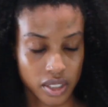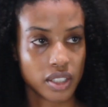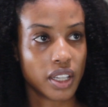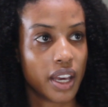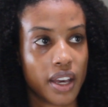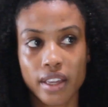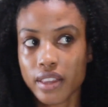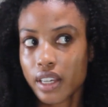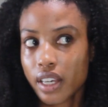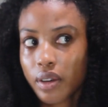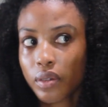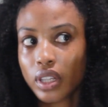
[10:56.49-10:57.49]
Yeah, I
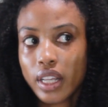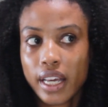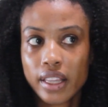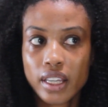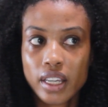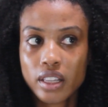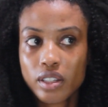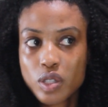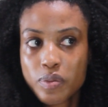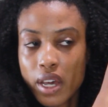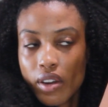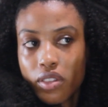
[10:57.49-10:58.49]
think it looks
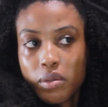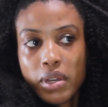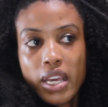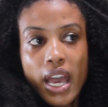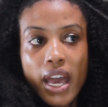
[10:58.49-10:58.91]
better than me